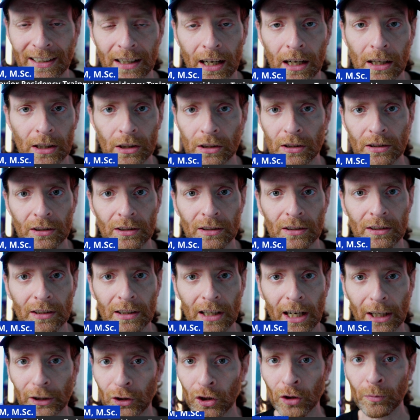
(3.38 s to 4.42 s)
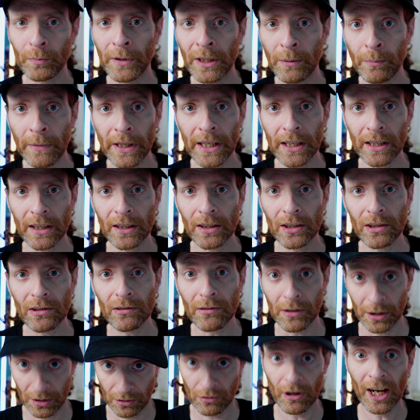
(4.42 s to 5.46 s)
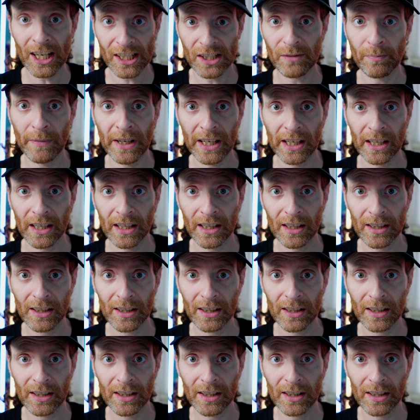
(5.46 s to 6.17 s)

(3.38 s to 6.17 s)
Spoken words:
I don't mean me, you can trust me.